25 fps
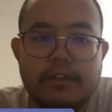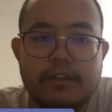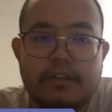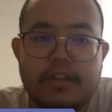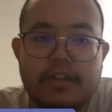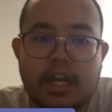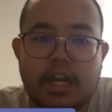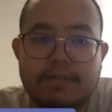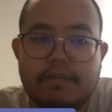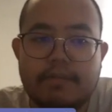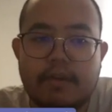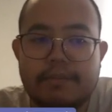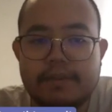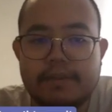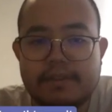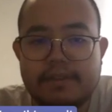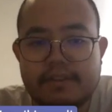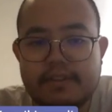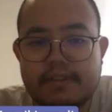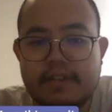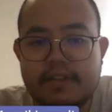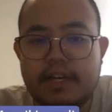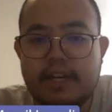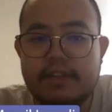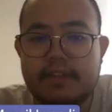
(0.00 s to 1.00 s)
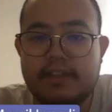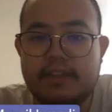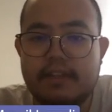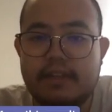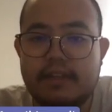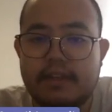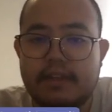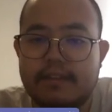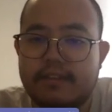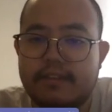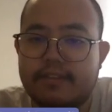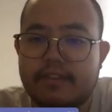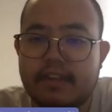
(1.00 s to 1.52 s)
The scope of business analytic
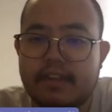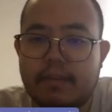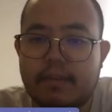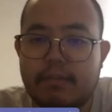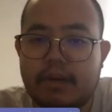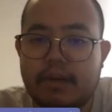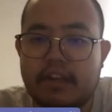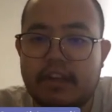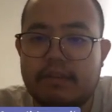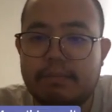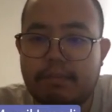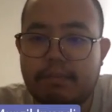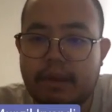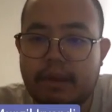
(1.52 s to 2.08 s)
is to summarize